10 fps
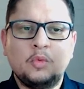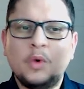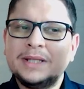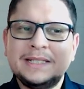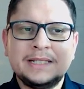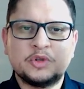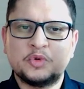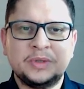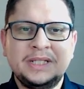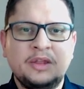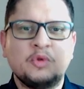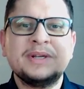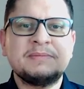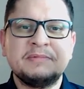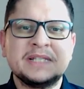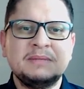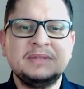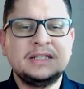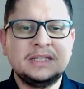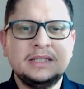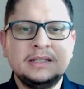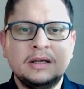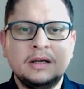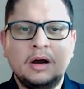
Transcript: what is really the responsibility